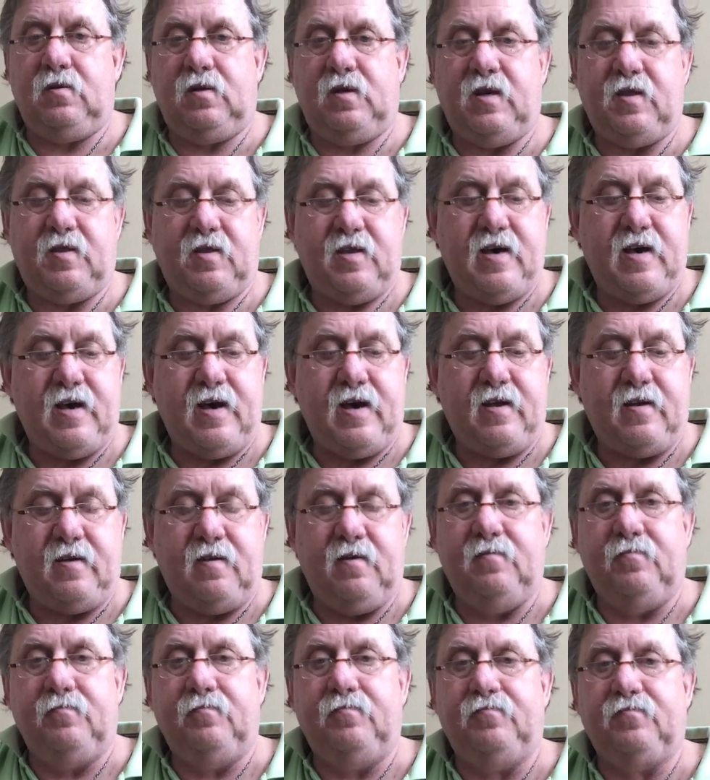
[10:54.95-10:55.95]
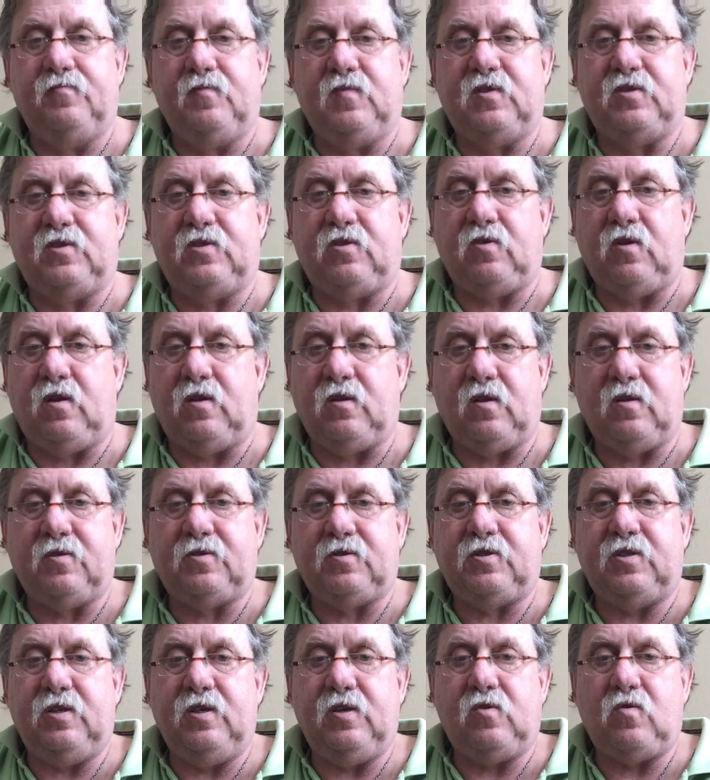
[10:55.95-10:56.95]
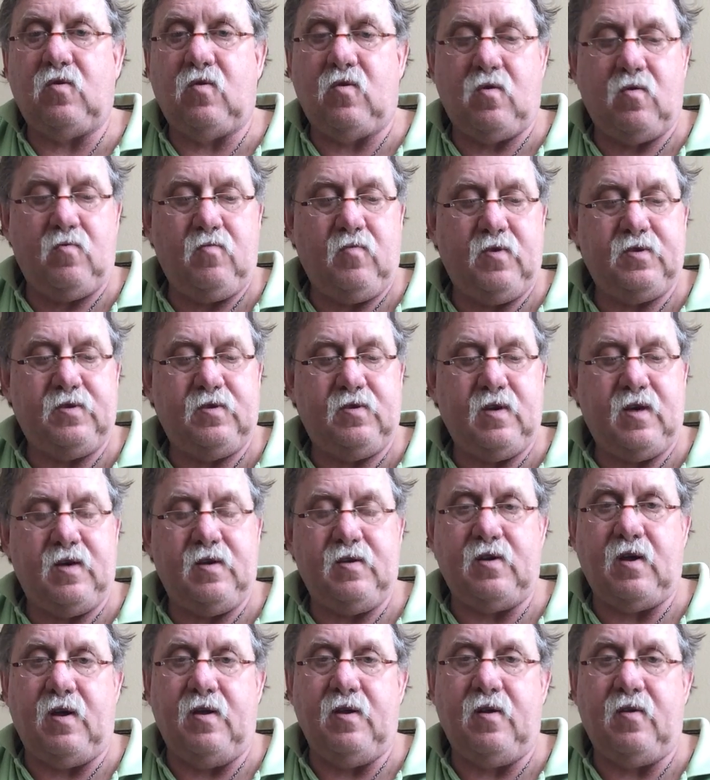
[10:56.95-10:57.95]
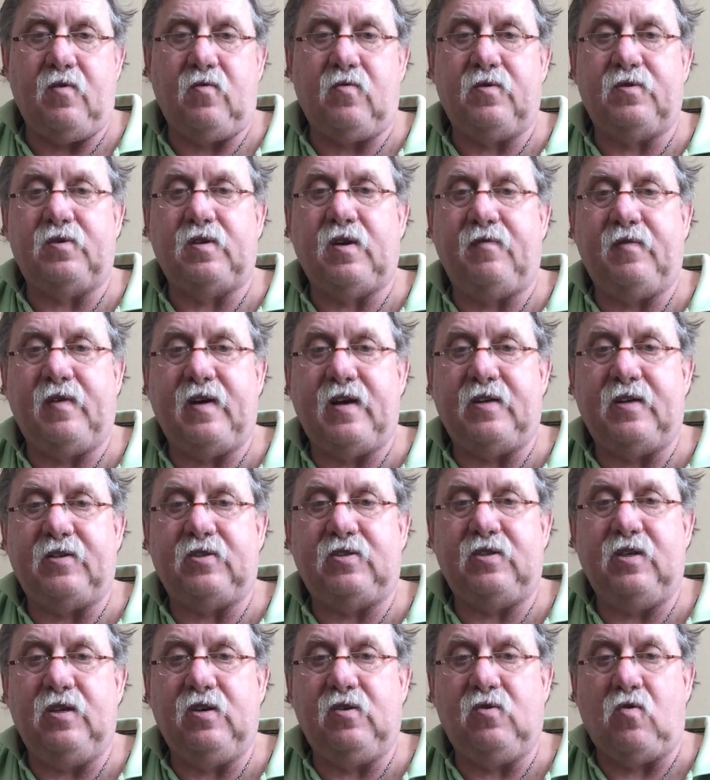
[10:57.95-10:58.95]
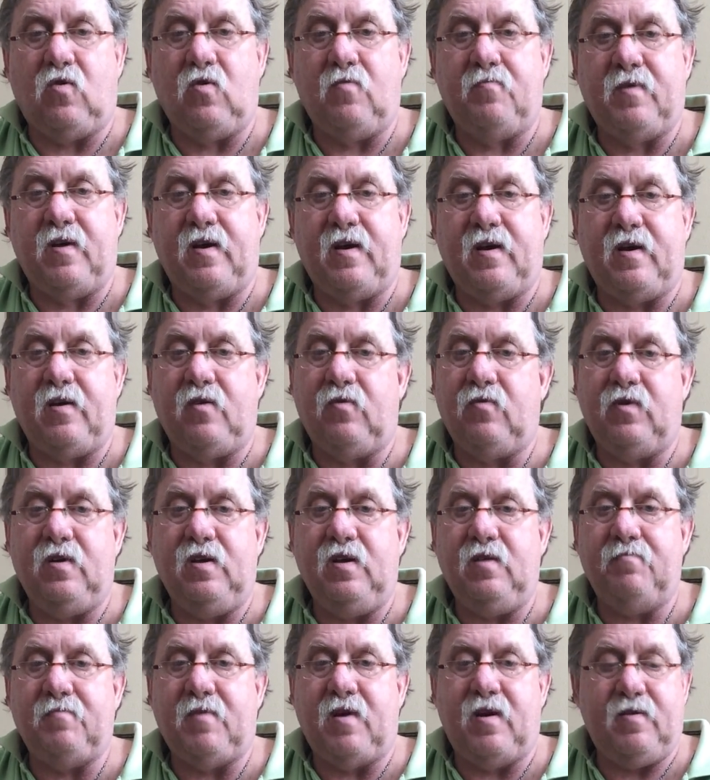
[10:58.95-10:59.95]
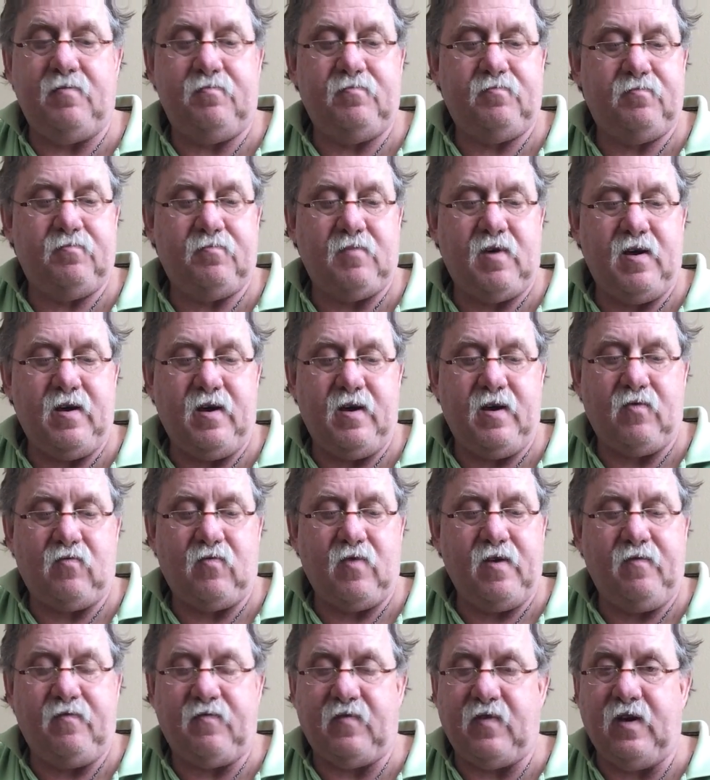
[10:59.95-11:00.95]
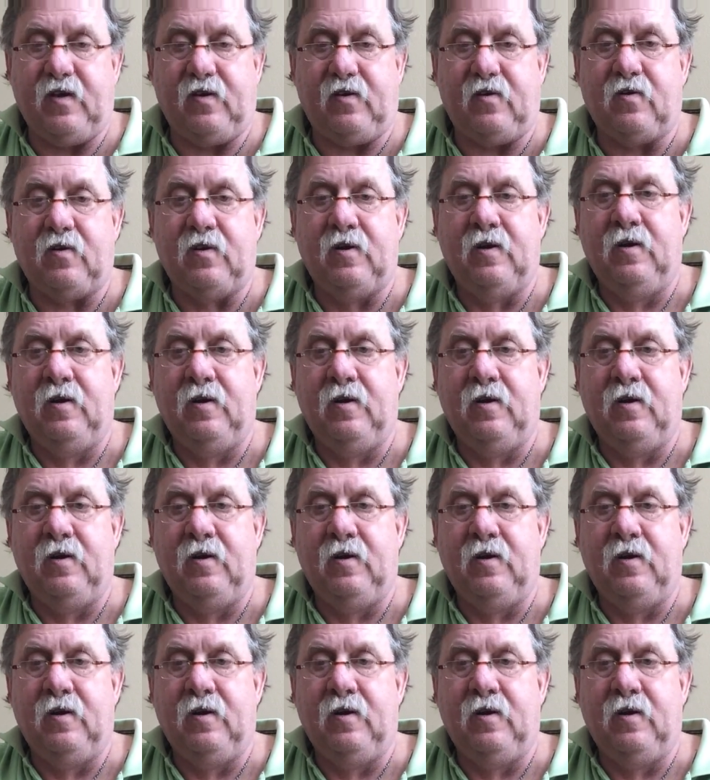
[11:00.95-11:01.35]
Get that? It's a little C chord with, in other words, I've got a C chord, but I don't need my ring finger.